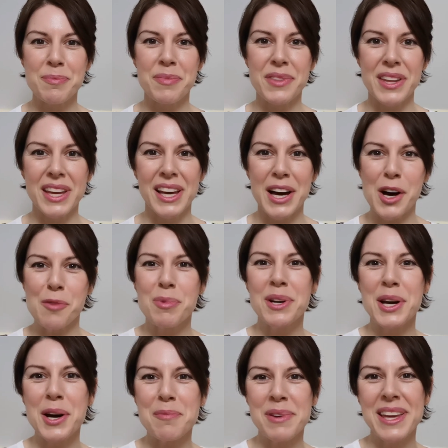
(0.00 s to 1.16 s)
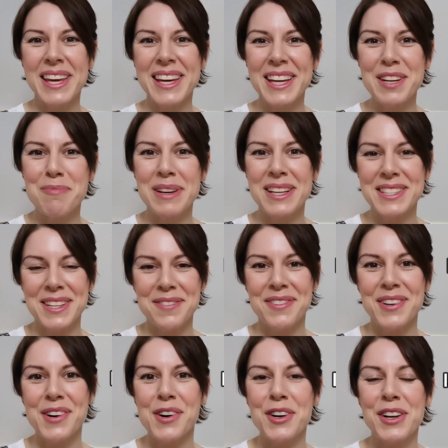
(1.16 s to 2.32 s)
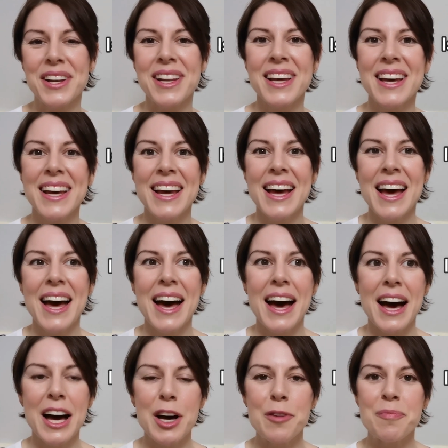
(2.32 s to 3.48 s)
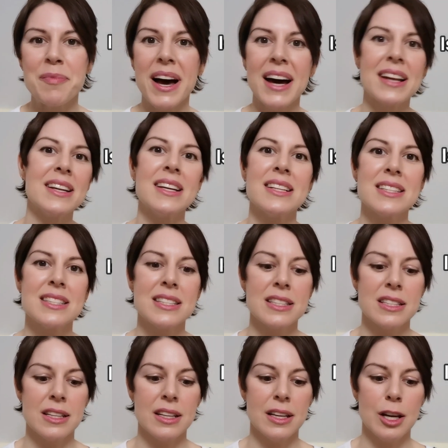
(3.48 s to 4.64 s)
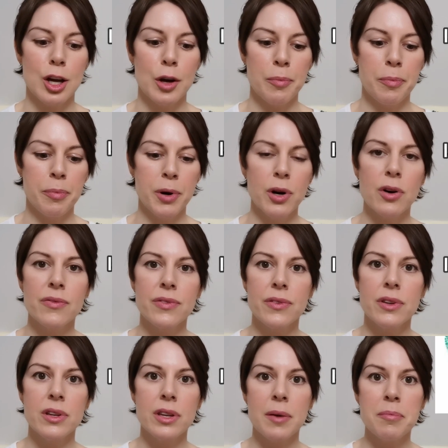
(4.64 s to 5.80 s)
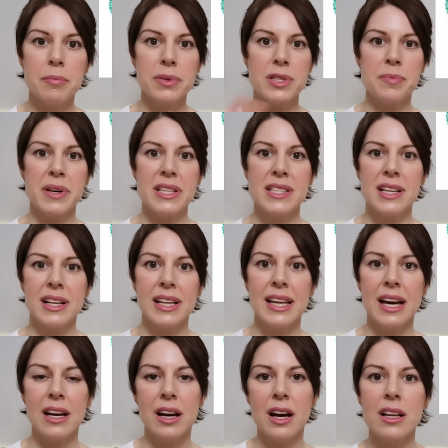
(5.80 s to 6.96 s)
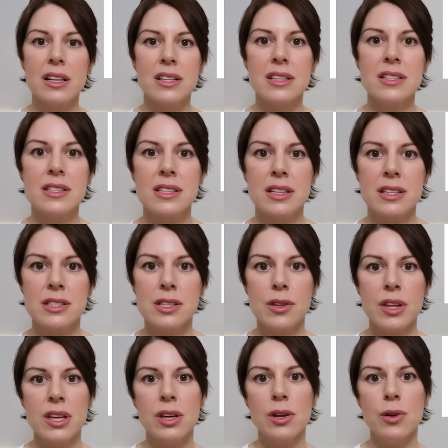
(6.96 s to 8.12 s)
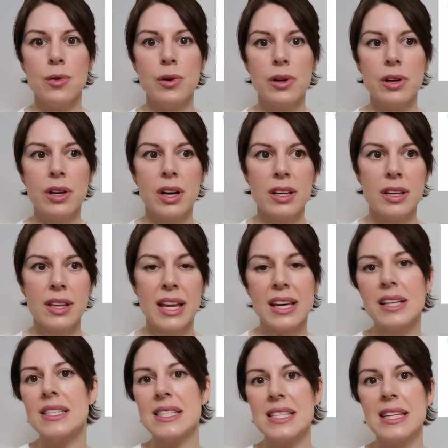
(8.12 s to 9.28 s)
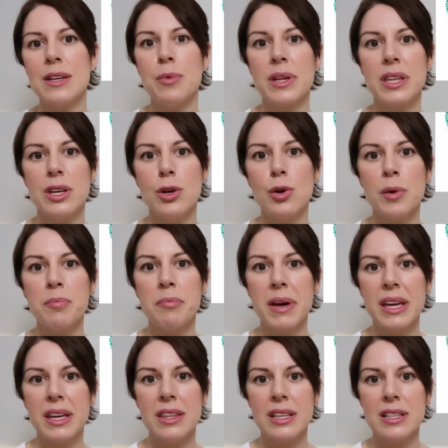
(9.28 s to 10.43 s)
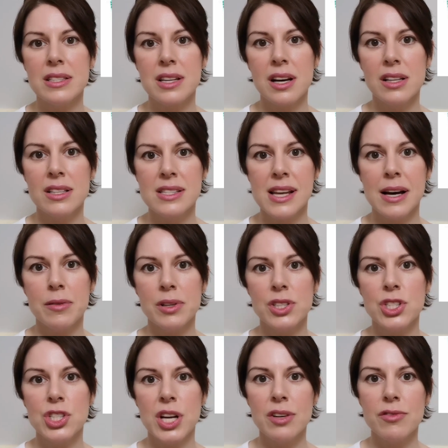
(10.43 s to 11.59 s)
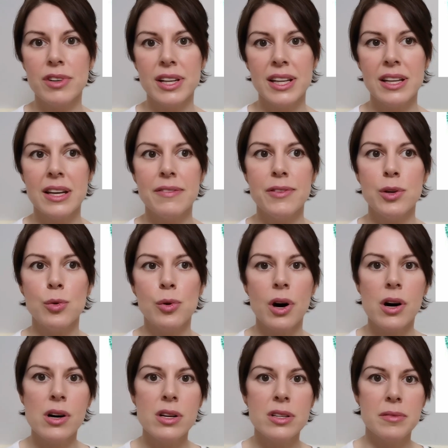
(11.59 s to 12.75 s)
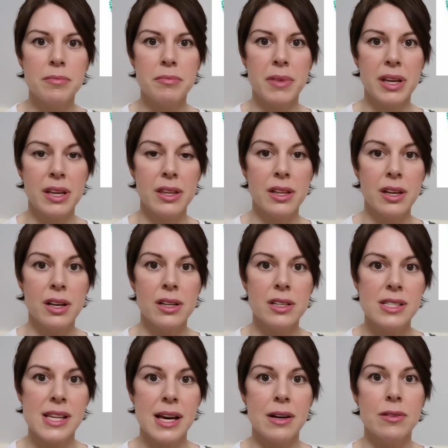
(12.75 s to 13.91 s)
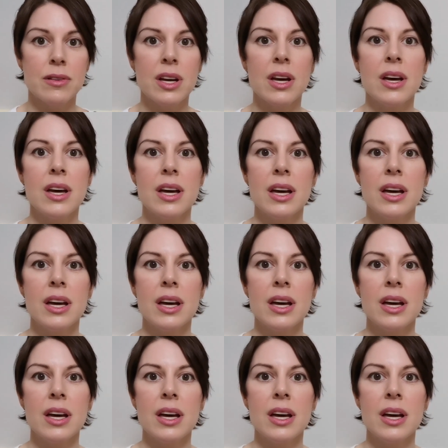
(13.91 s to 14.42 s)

something. I'll put it up here because I've forgotten, um, and it's a book of numbers basically and colours, so that you can they can see whether you can make these colours out. And generally, if you can't make the colours out,